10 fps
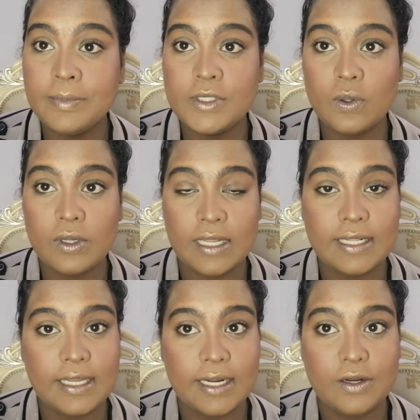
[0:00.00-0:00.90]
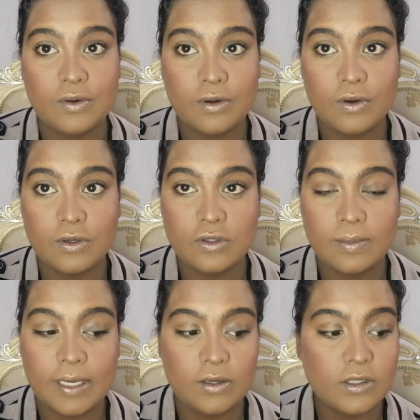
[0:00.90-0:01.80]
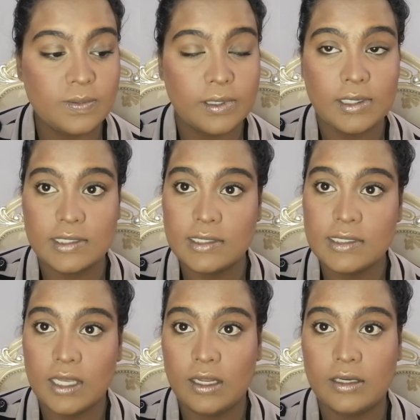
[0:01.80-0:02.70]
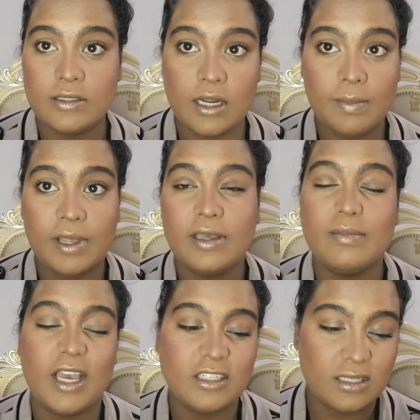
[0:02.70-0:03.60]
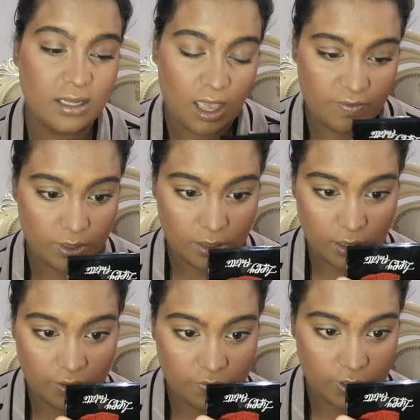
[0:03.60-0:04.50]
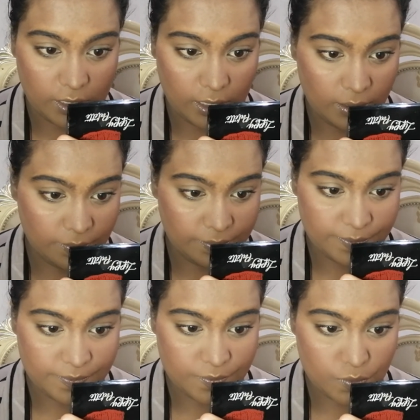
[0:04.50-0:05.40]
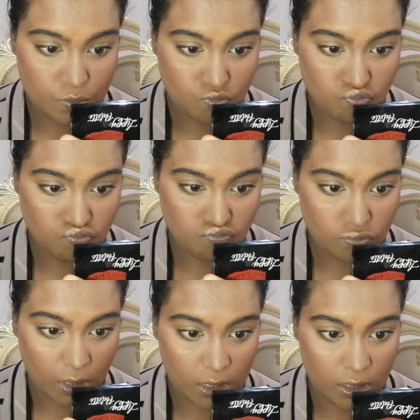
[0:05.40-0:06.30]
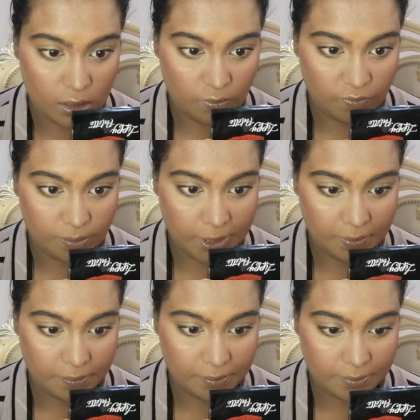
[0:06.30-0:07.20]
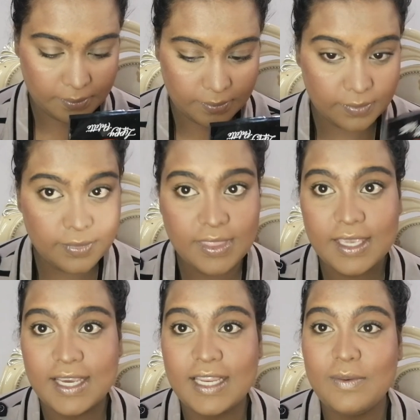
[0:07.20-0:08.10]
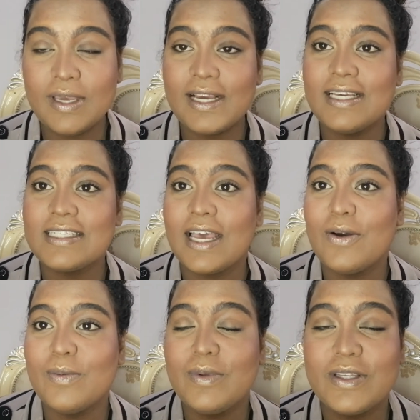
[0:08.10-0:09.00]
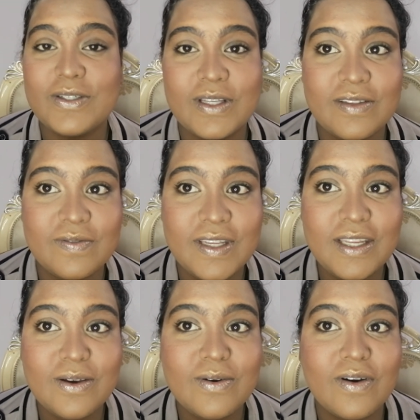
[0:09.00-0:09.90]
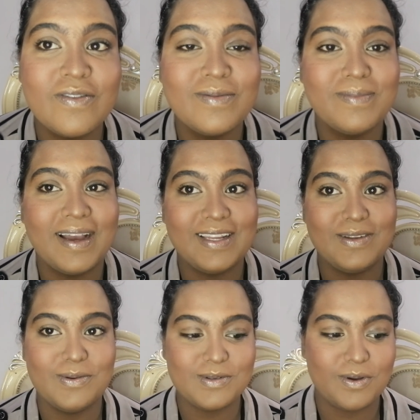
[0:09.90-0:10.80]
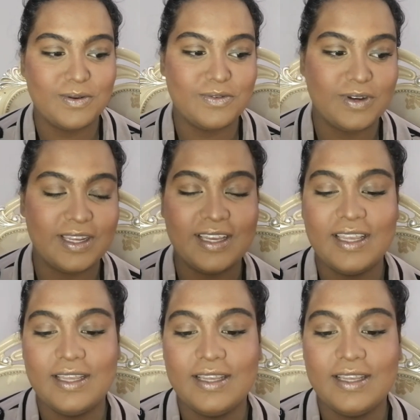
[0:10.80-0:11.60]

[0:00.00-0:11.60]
so glad that I don't contour my nose, because this kind of drama, I imagine having it every day, not for me. Anyway guys, I hope you enjoyed the video of my nose contouring